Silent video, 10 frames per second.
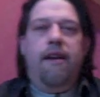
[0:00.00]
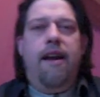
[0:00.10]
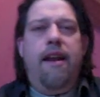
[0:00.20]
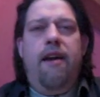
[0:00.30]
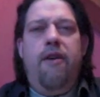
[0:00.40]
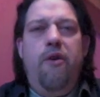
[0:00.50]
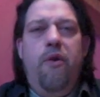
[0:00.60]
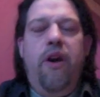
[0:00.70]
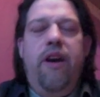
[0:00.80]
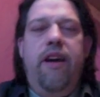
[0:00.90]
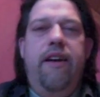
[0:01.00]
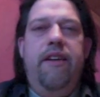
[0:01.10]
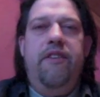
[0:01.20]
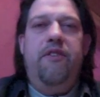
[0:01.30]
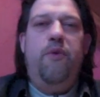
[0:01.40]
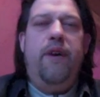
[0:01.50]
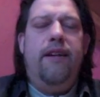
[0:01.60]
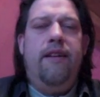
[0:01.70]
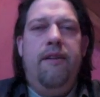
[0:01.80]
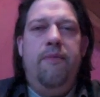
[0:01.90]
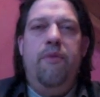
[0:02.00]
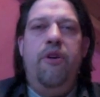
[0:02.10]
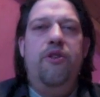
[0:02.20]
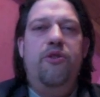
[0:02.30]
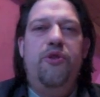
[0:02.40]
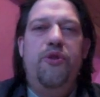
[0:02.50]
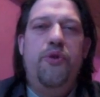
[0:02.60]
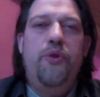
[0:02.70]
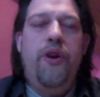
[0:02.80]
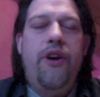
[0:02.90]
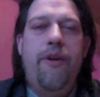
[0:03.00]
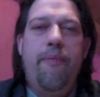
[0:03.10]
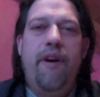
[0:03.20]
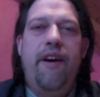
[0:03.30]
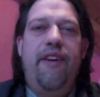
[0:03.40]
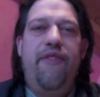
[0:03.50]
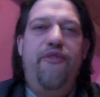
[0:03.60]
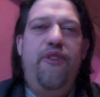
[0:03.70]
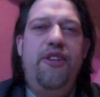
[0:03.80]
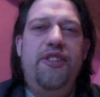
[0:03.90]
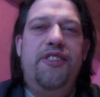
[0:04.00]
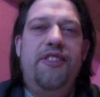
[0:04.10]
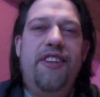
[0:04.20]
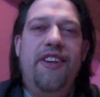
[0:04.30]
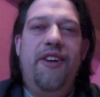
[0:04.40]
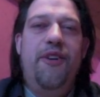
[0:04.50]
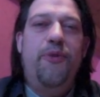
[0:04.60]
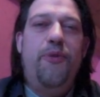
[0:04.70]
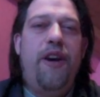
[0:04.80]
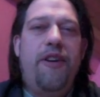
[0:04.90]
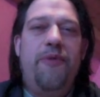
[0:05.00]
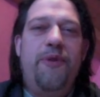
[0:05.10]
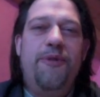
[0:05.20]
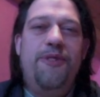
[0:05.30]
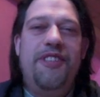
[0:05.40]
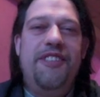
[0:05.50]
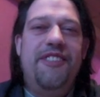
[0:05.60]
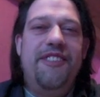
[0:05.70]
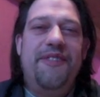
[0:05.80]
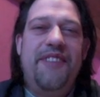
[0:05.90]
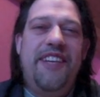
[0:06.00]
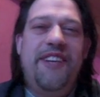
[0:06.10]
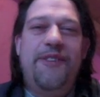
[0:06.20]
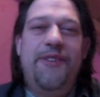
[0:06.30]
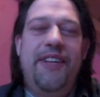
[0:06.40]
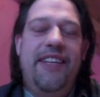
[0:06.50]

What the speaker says: Hello and welcome to my first Rock and Roll Jesus video.